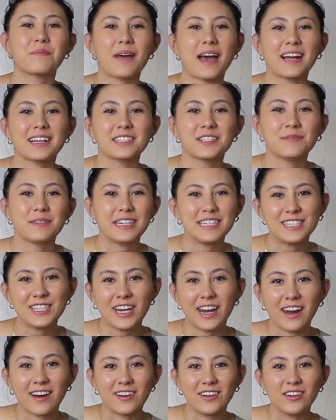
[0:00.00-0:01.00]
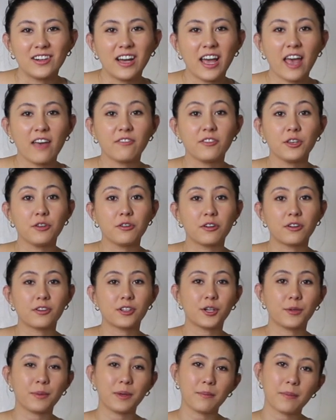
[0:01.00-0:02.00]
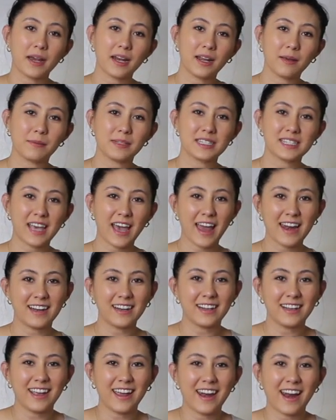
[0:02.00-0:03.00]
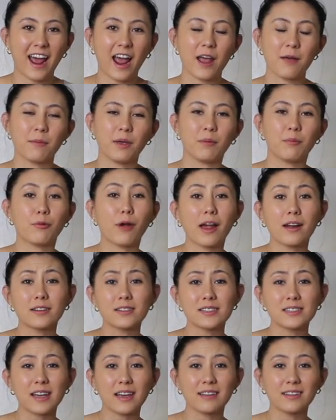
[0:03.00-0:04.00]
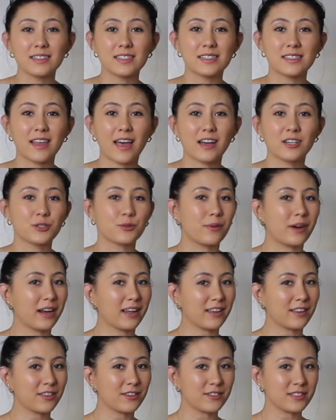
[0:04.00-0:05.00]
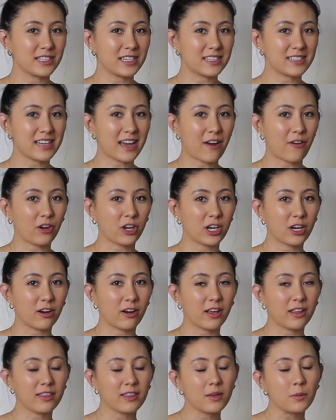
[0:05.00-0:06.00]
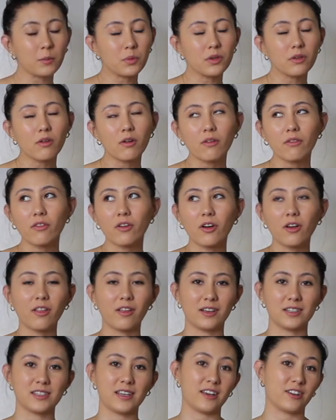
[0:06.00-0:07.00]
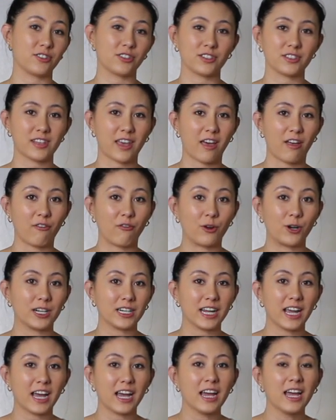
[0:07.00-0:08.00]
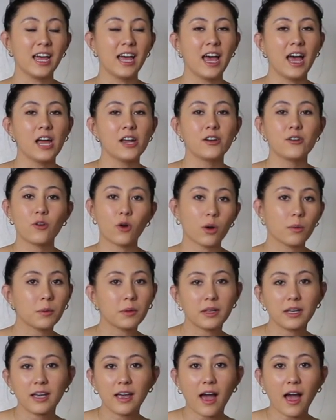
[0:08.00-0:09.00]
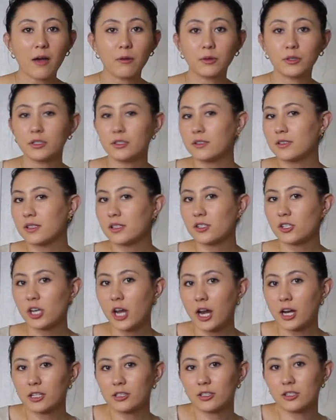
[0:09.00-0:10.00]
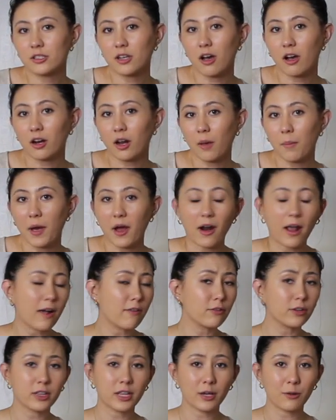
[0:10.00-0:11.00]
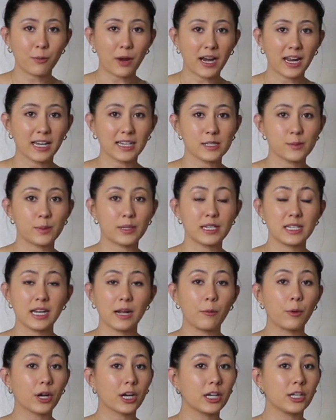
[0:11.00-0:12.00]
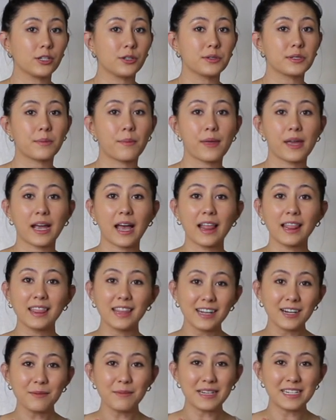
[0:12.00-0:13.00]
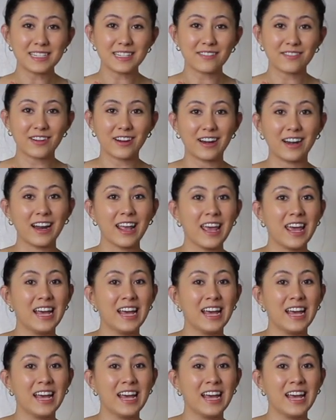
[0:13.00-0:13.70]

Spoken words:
back to my channel. If you don't know me, my name is Kennedy and I'm a bridal stylist / wedding enthusiast out here in the beautiful Los Angeles, California. Normally, I will use this channel to talk about everything weddings, but today we're going to do something a little bit different,